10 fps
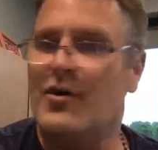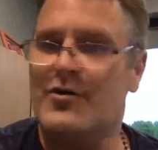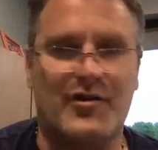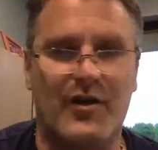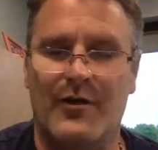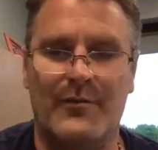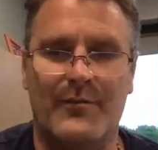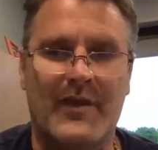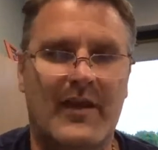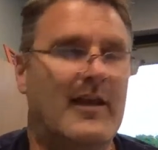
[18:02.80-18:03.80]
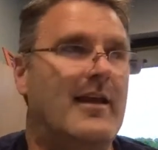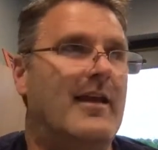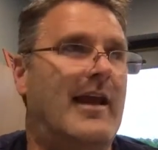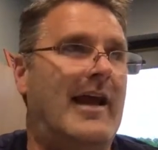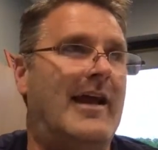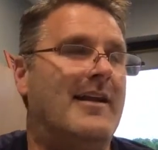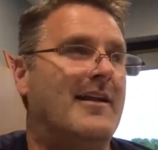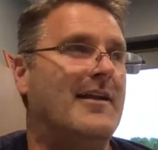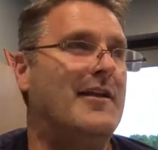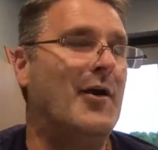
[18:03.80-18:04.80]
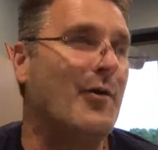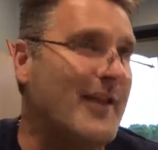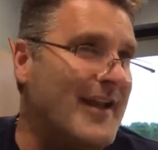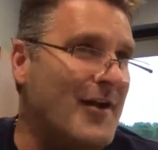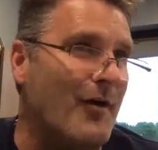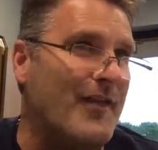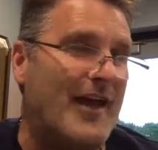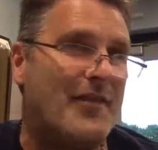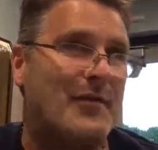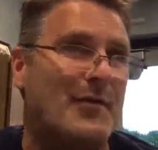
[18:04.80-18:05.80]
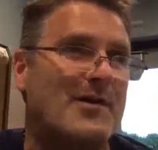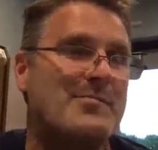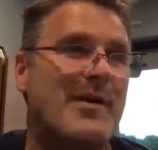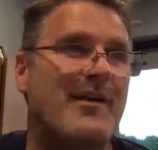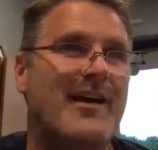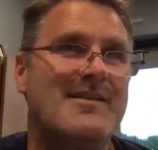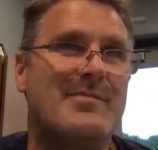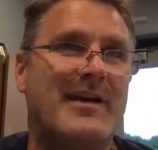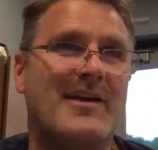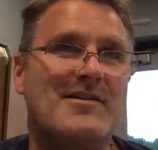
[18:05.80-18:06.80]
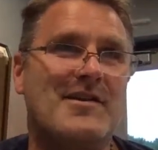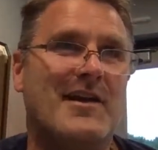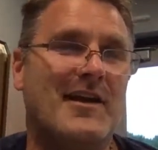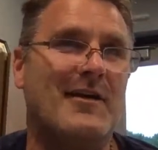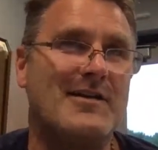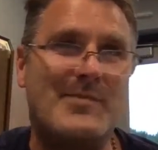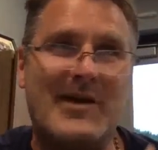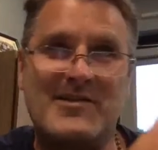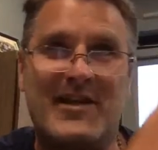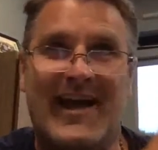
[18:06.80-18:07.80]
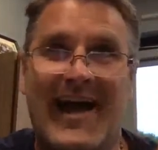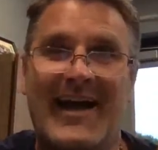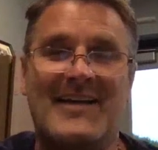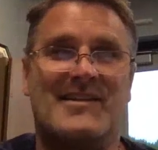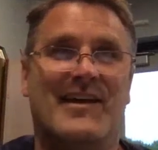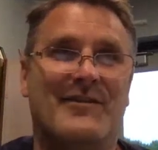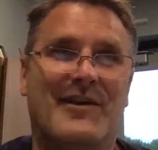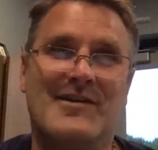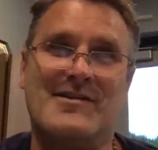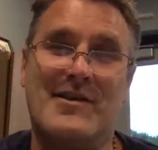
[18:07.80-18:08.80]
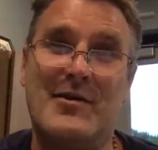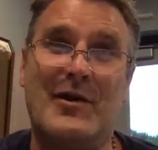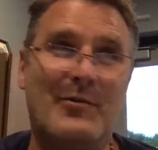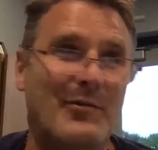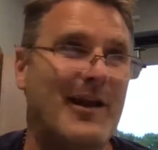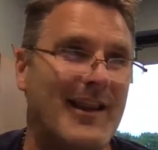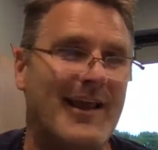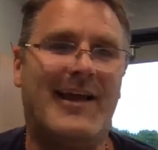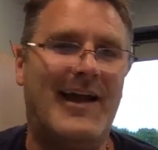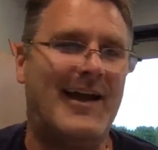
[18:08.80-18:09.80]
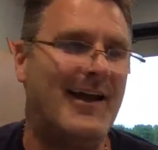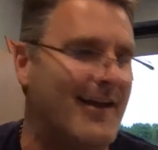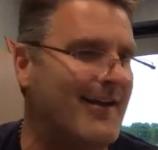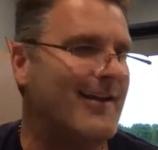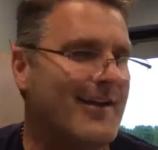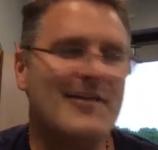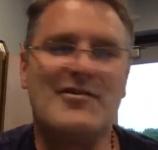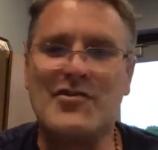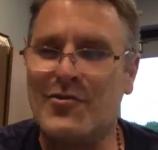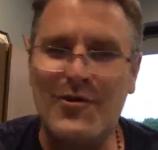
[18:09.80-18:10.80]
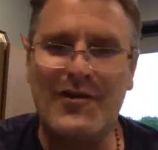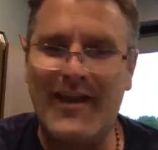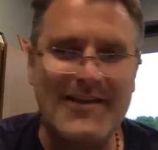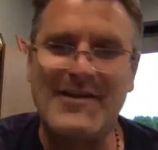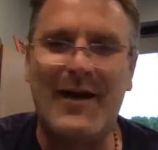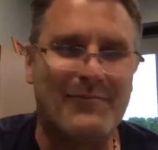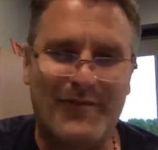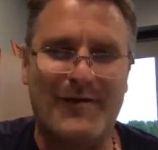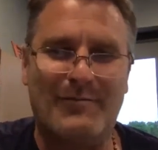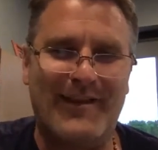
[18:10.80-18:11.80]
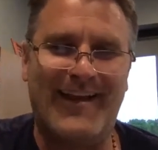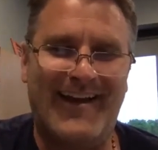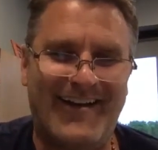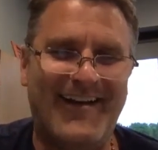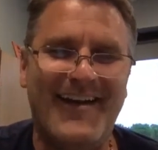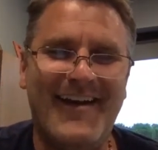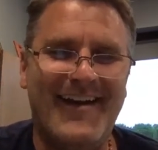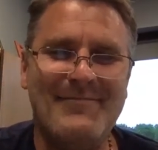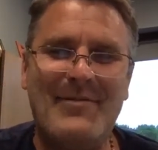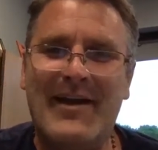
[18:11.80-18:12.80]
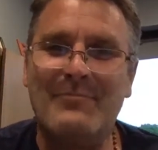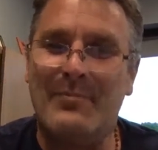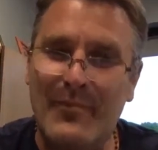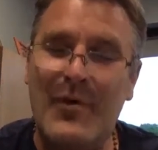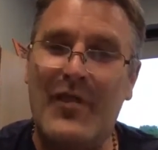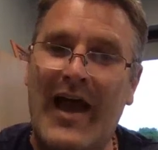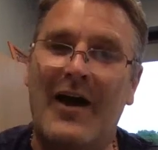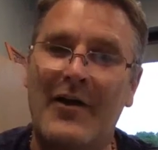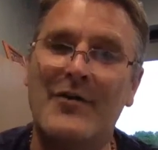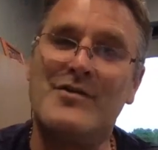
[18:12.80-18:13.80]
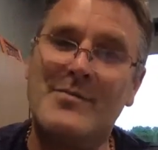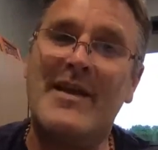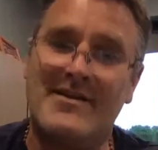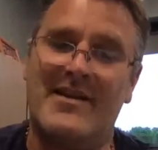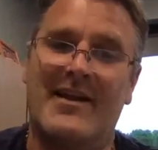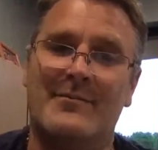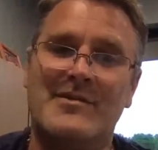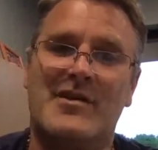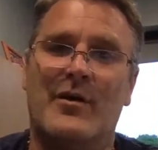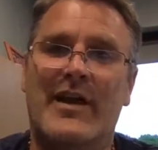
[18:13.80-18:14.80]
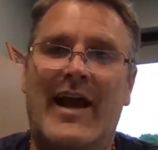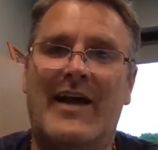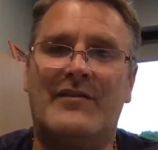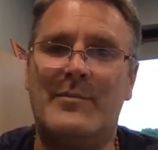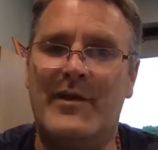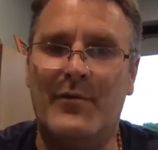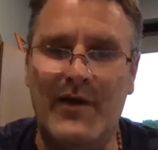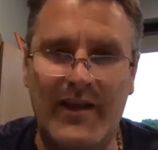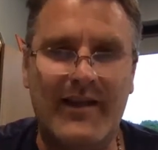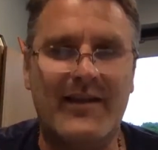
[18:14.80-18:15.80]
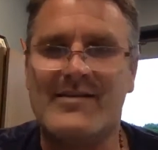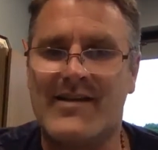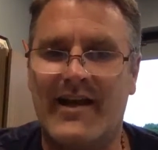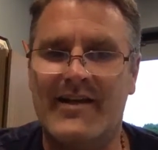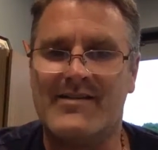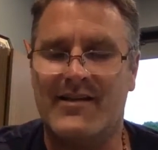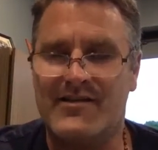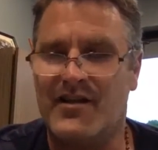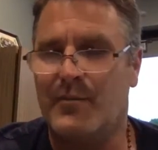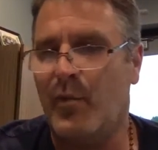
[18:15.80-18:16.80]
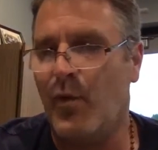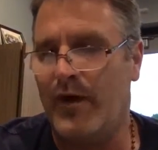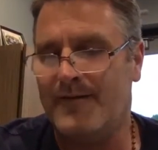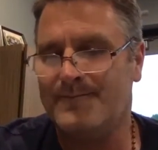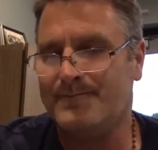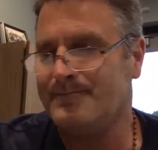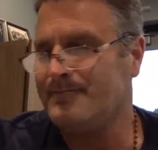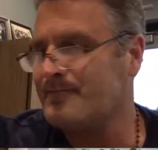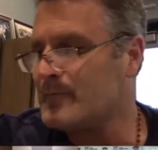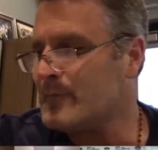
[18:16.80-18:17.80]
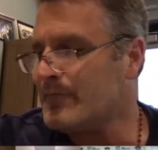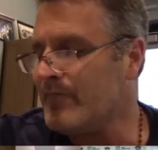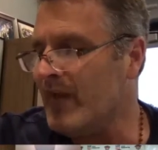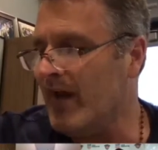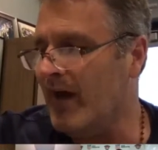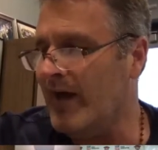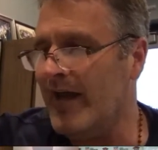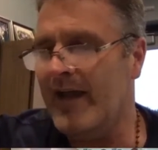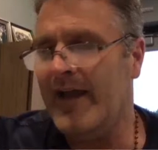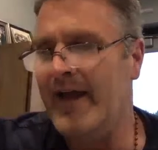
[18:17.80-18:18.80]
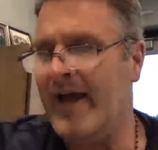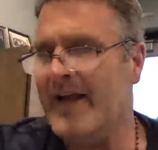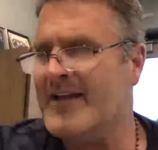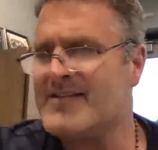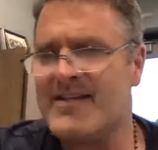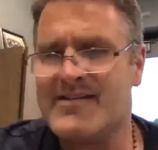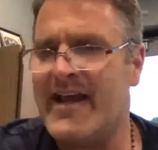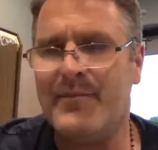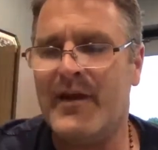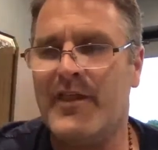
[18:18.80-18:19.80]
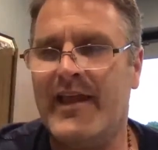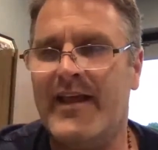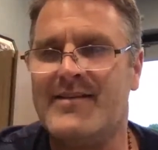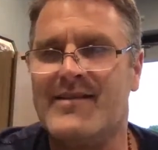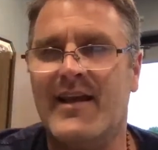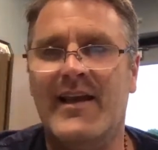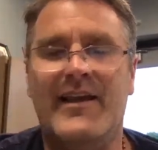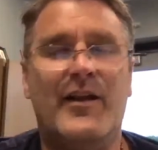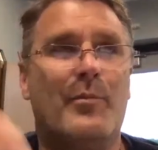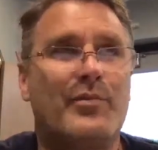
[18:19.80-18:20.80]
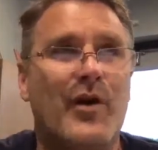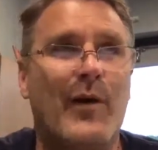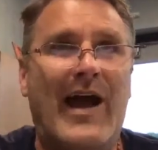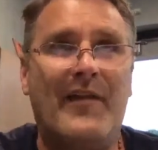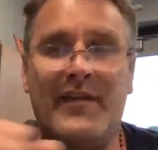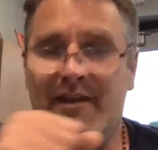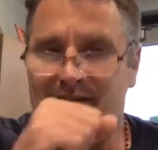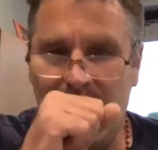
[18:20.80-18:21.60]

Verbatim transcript: true and you only know that through experience because you know especially at the highest level because you can really kind of screw things up for a player with how you speak to them so you have to be really concise and to the point uh, and it's the same thing with kids you know pro athletes